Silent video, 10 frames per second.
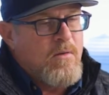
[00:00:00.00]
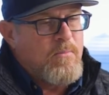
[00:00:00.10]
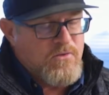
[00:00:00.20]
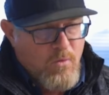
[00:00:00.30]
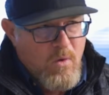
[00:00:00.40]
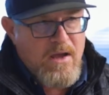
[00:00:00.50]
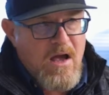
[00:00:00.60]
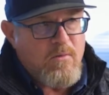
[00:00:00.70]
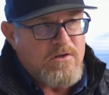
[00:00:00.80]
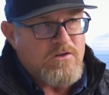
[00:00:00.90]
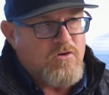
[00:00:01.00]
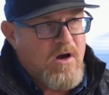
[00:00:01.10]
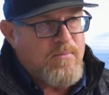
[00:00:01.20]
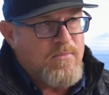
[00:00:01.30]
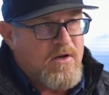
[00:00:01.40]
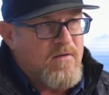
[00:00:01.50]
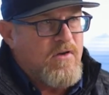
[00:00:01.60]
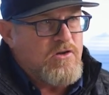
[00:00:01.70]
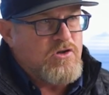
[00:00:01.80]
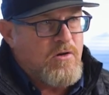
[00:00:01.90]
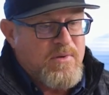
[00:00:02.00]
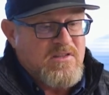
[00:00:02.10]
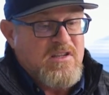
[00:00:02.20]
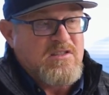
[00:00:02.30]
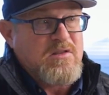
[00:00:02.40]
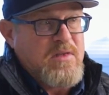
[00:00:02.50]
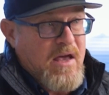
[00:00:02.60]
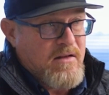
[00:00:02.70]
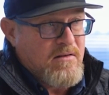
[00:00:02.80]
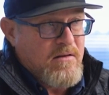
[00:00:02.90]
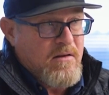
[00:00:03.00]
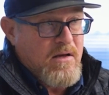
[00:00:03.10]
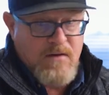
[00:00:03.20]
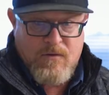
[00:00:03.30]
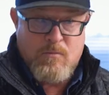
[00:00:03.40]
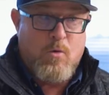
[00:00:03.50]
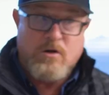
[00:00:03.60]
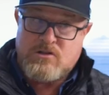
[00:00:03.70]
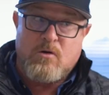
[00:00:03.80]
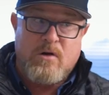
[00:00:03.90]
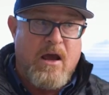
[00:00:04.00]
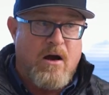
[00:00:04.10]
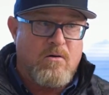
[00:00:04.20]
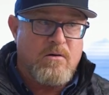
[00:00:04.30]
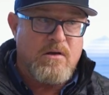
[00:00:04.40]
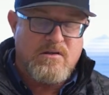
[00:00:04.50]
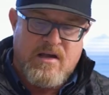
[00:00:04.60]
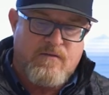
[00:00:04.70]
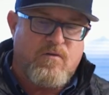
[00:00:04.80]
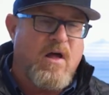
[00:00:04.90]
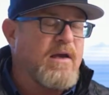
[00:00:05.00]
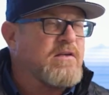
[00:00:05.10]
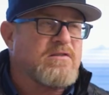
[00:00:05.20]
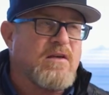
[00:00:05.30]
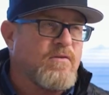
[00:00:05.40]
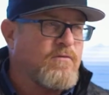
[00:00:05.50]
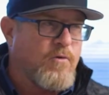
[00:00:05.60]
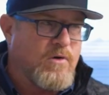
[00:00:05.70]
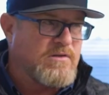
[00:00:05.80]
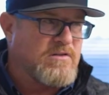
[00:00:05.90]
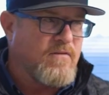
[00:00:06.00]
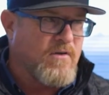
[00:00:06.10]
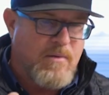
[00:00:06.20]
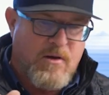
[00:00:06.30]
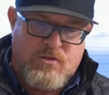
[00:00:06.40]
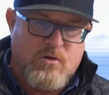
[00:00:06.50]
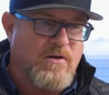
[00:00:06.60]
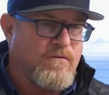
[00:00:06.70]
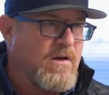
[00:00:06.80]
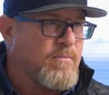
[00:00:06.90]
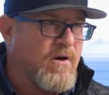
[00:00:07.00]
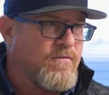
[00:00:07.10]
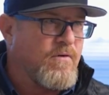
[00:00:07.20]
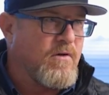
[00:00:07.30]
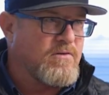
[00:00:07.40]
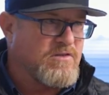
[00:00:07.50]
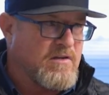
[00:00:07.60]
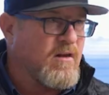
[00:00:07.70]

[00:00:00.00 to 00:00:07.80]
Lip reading: But the way I would describe the conventional business then, even more so now, is like flying a 747 about 30 feet above sea